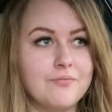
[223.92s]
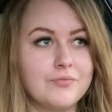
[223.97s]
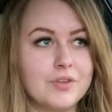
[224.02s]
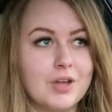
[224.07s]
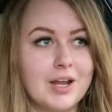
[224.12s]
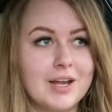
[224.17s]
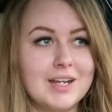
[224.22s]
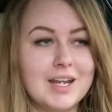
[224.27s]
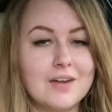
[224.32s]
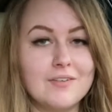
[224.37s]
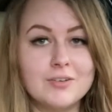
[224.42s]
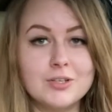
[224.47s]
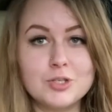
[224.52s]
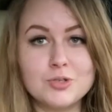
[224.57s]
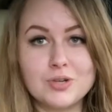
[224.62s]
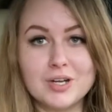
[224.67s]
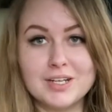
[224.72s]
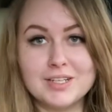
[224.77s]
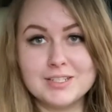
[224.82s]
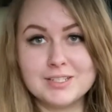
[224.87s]
I never
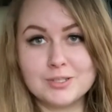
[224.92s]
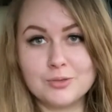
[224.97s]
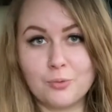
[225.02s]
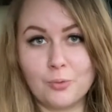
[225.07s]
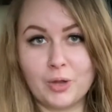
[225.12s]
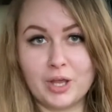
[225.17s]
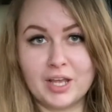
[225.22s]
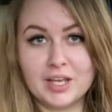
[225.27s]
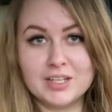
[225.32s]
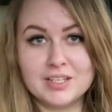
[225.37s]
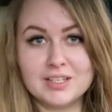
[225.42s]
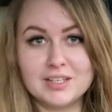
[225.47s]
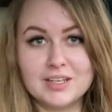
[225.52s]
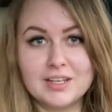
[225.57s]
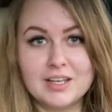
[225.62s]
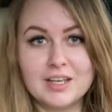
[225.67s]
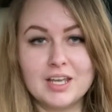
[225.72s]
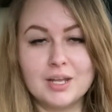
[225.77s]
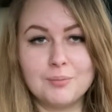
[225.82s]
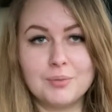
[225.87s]
tried squid
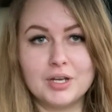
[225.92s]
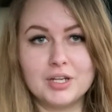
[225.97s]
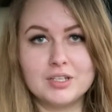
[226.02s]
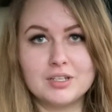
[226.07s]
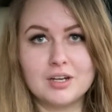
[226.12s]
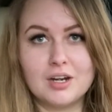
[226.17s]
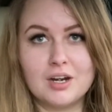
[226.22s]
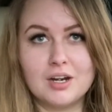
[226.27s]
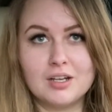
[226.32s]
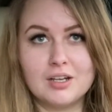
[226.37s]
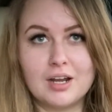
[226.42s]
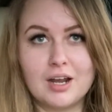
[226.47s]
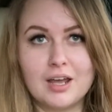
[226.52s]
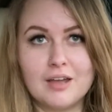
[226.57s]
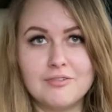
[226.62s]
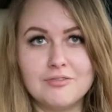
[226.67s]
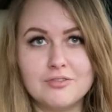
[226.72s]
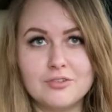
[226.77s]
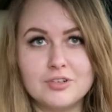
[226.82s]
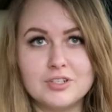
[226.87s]
in my entire
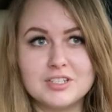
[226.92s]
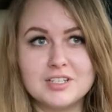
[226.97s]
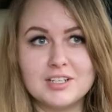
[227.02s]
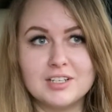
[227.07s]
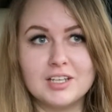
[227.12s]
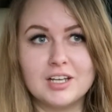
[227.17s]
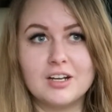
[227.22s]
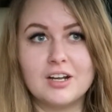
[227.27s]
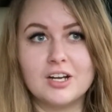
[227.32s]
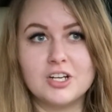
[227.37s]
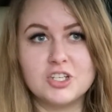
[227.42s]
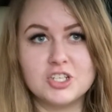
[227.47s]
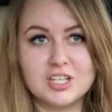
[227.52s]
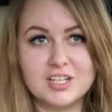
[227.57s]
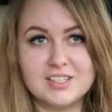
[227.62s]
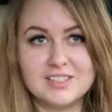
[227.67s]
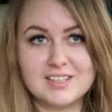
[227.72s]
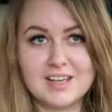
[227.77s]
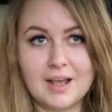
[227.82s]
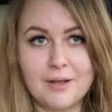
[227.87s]
life until I got
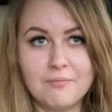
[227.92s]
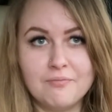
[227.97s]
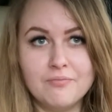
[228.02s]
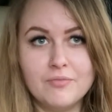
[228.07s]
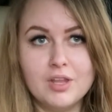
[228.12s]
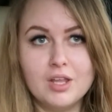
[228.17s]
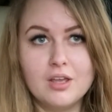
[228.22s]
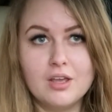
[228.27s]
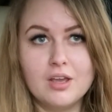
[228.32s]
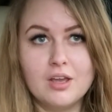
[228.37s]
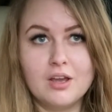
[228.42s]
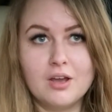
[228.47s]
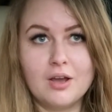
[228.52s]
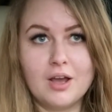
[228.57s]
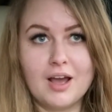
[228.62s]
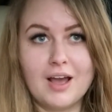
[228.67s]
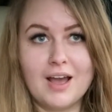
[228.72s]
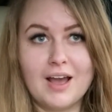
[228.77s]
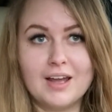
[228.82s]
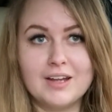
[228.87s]

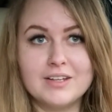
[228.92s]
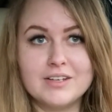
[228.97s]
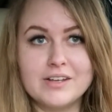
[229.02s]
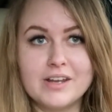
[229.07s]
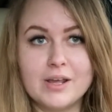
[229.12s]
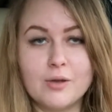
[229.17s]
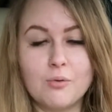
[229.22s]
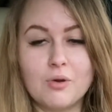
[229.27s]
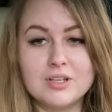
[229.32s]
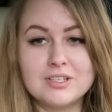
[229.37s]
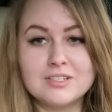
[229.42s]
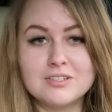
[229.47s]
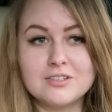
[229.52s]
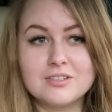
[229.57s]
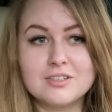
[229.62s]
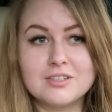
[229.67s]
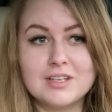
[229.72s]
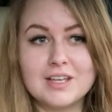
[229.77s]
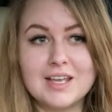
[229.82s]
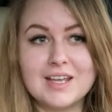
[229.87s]
ginseng, and it
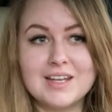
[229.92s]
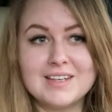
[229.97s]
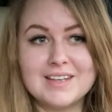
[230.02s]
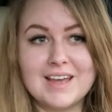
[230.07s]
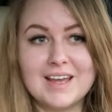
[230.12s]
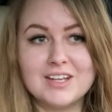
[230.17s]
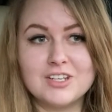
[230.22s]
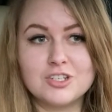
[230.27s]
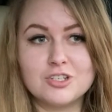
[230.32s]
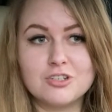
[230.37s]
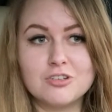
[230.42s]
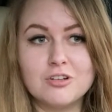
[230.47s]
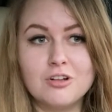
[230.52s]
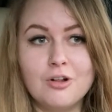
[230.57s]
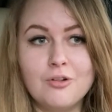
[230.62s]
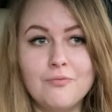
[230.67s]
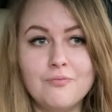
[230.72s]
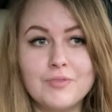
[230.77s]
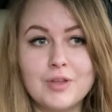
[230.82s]
wasn't intentional.